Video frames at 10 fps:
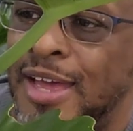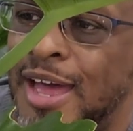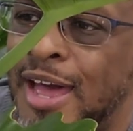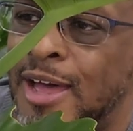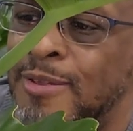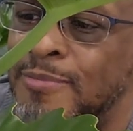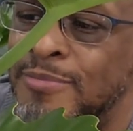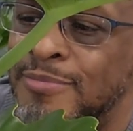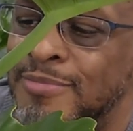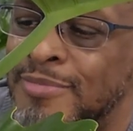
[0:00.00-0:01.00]

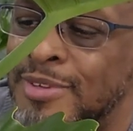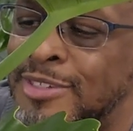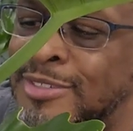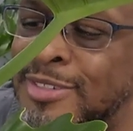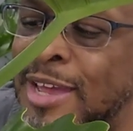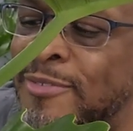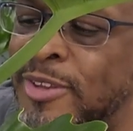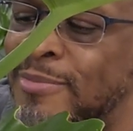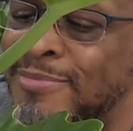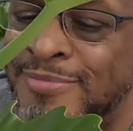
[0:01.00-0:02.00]
It's
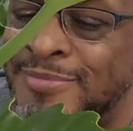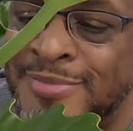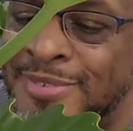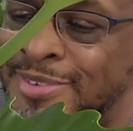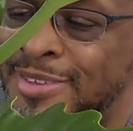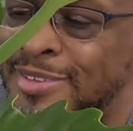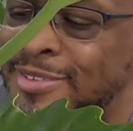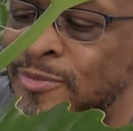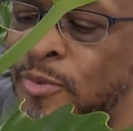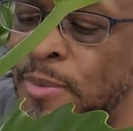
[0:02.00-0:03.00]
definitely
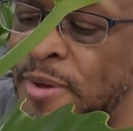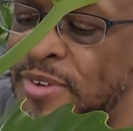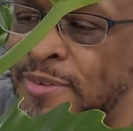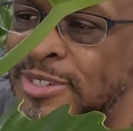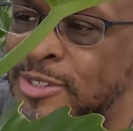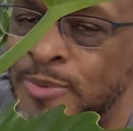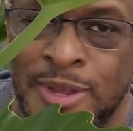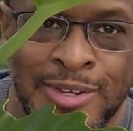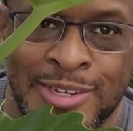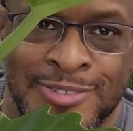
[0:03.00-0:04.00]
one of my favorites as
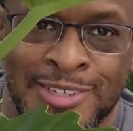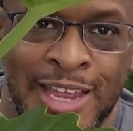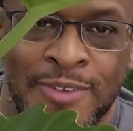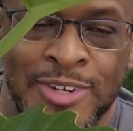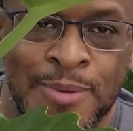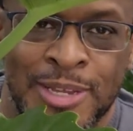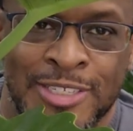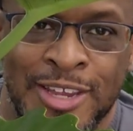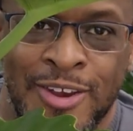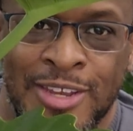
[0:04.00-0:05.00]
well. Just like every time I
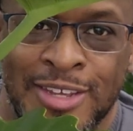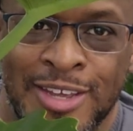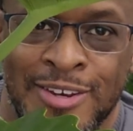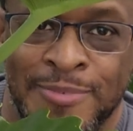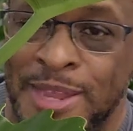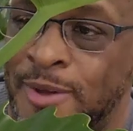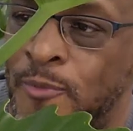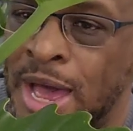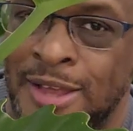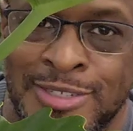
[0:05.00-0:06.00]
see her, I look at it and I'm like, wow,